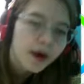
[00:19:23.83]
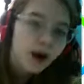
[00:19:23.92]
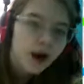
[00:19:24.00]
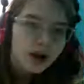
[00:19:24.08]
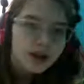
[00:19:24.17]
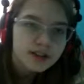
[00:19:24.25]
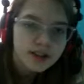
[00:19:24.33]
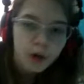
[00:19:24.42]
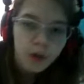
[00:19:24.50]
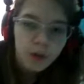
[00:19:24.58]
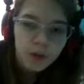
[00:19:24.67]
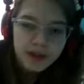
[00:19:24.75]
So
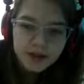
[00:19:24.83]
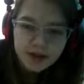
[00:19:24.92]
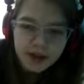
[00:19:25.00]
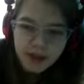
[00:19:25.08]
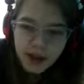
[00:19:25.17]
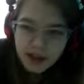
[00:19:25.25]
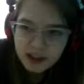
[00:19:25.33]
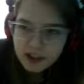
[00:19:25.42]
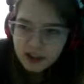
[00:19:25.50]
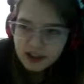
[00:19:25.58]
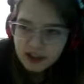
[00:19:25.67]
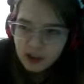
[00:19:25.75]
that's
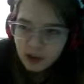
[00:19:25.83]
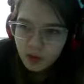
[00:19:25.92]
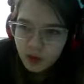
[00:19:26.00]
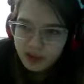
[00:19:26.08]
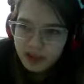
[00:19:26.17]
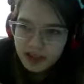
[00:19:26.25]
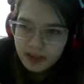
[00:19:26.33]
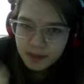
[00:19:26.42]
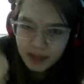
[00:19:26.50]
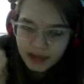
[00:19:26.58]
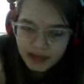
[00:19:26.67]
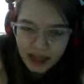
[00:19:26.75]
basically where this place
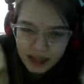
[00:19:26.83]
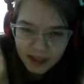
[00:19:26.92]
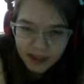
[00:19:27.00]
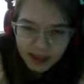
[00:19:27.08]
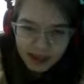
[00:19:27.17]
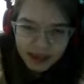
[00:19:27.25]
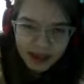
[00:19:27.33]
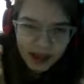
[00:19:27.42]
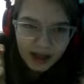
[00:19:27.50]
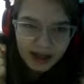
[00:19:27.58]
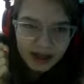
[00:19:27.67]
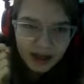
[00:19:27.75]
takes place. And
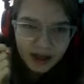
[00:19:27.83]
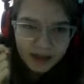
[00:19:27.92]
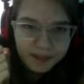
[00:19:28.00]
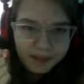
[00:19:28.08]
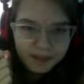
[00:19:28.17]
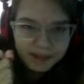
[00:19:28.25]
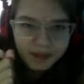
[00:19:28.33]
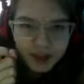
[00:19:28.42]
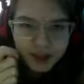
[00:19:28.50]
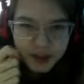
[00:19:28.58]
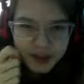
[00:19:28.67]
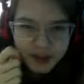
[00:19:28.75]
where this
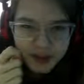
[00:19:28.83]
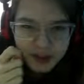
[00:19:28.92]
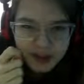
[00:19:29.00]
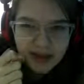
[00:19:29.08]
place takes place.